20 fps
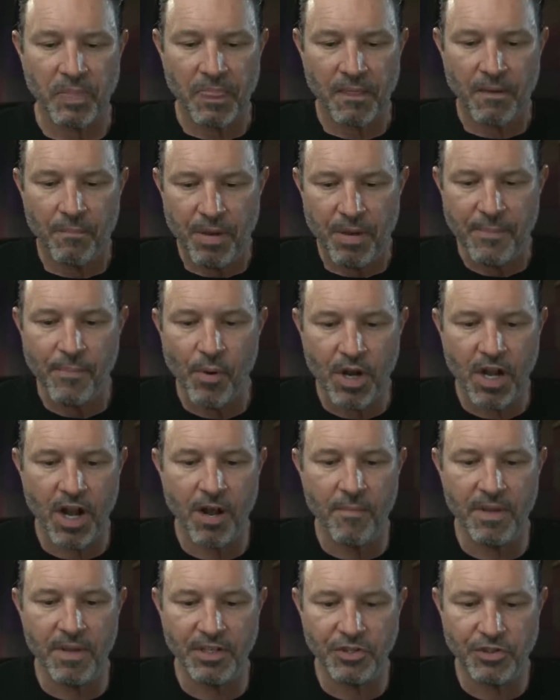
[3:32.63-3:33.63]
people
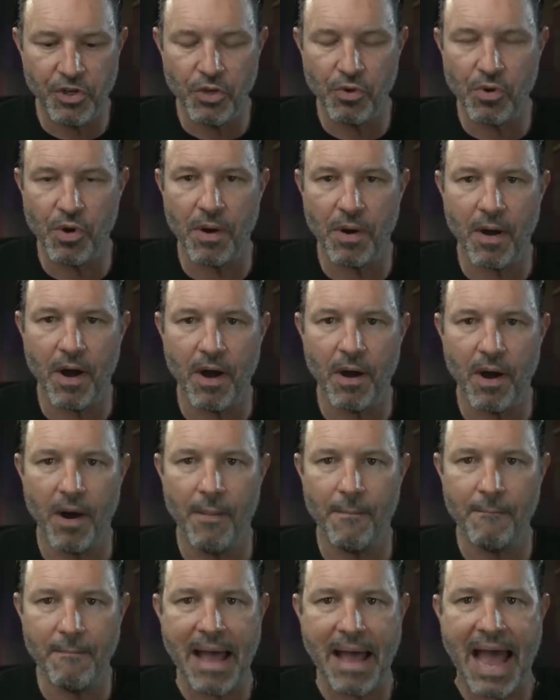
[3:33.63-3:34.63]
come into a, a
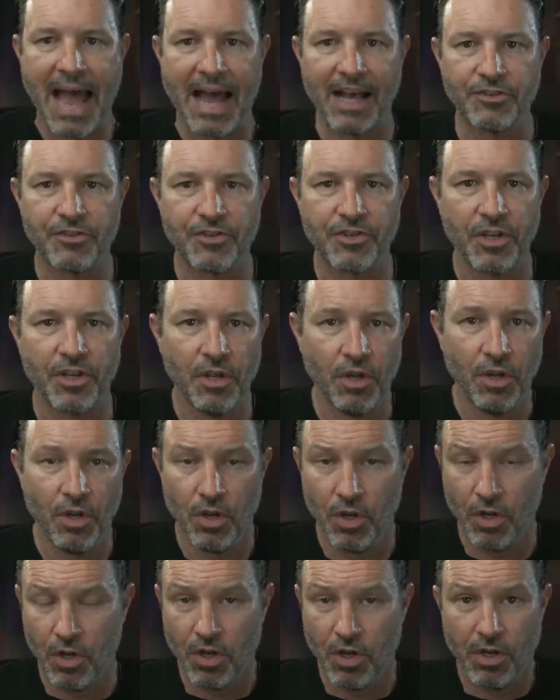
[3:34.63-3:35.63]
mass
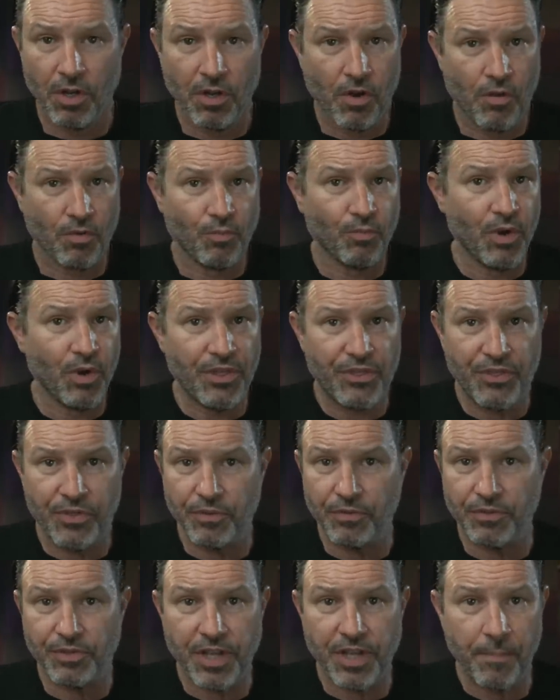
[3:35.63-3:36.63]
with
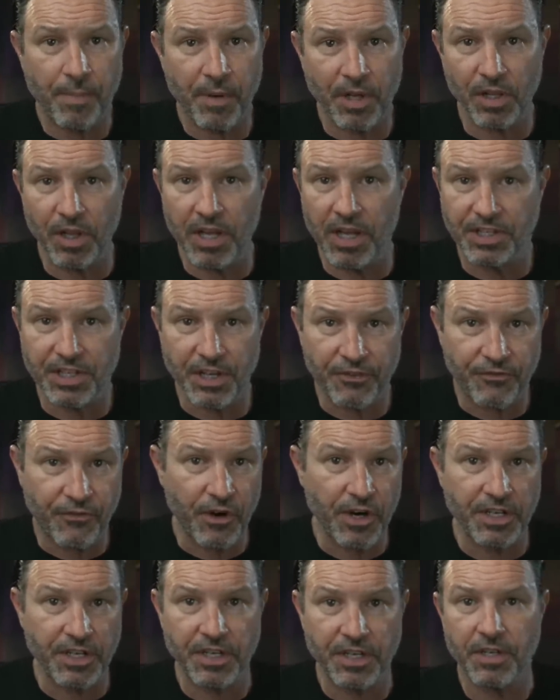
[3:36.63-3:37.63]
typically a
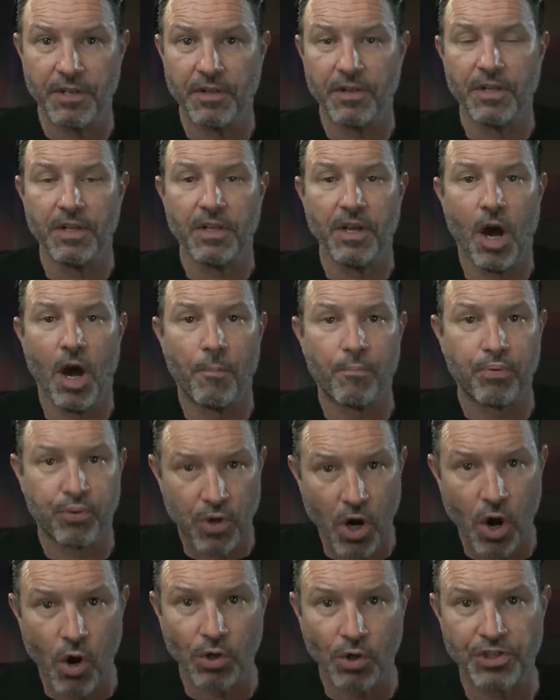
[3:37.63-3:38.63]
different
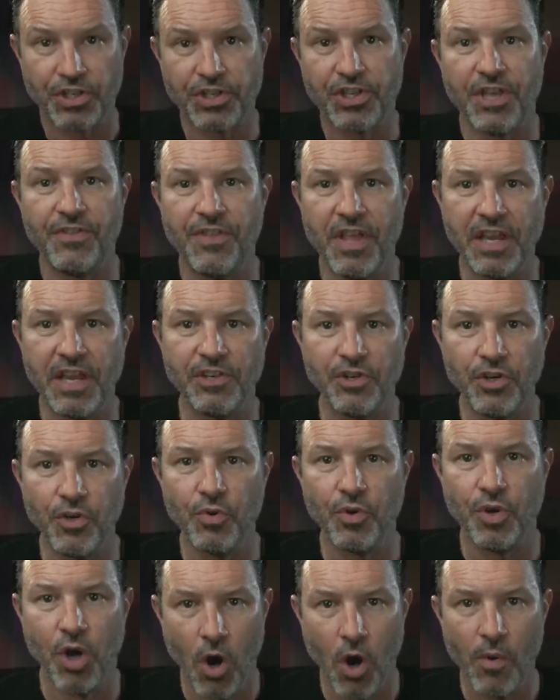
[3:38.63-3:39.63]
approach than they do
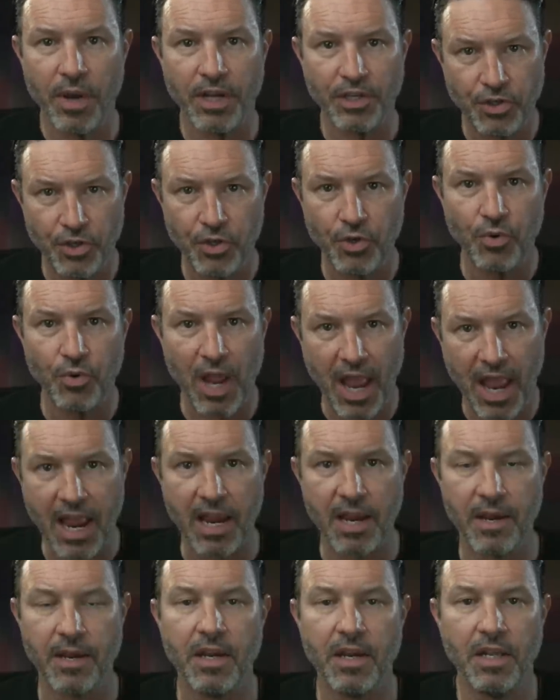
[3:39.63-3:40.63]
going to
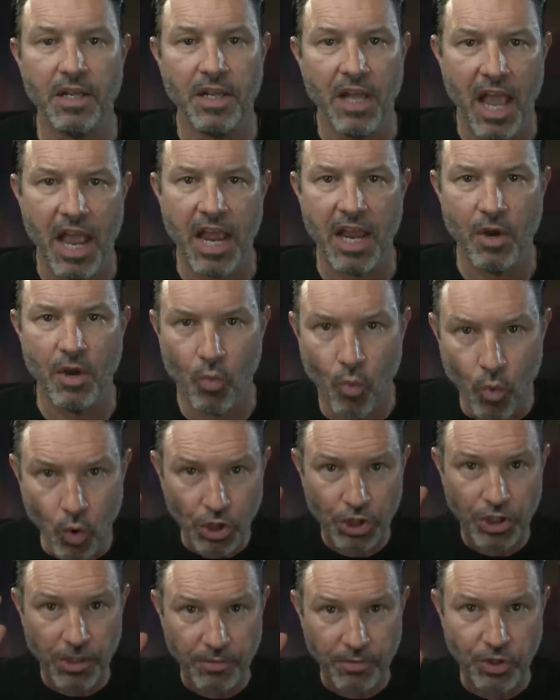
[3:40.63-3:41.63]
a a
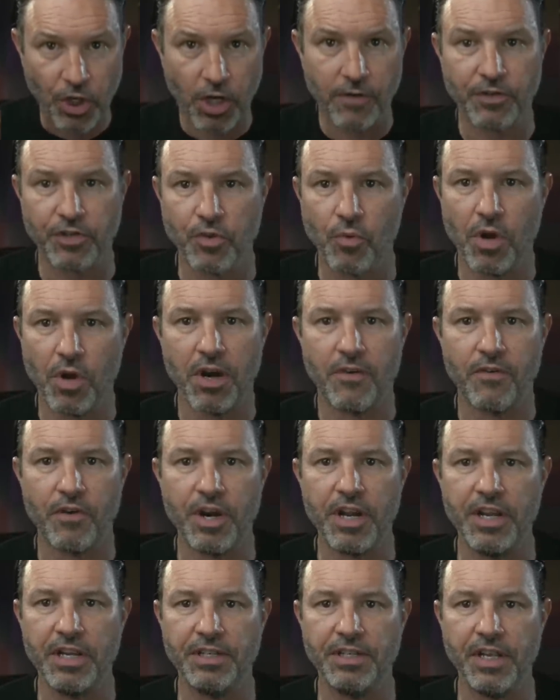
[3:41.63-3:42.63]
worship service or whatever
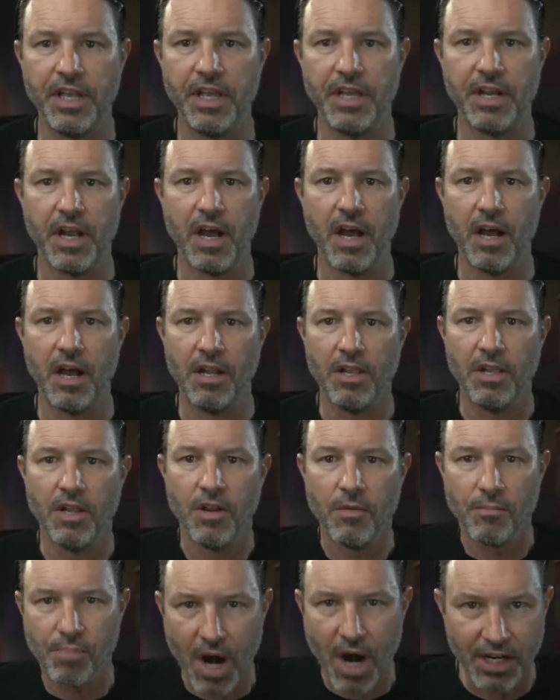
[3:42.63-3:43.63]
in in a
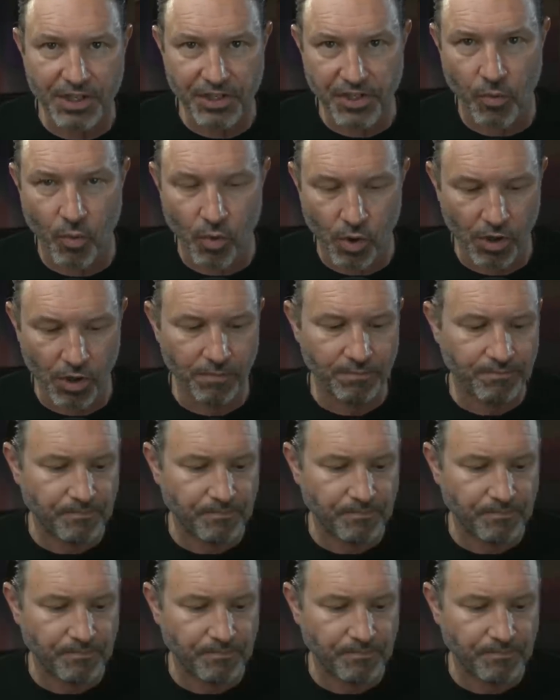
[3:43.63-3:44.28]
Protestant world.